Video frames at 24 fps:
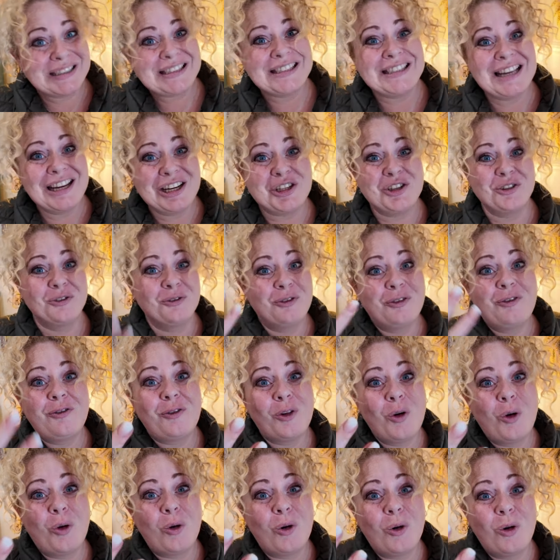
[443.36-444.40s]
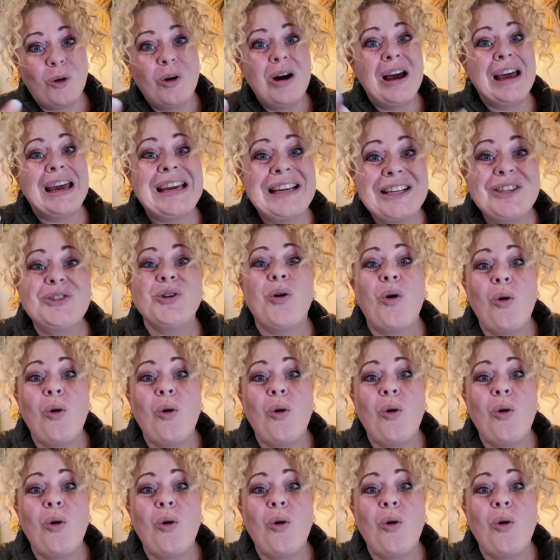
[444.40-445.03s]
section four is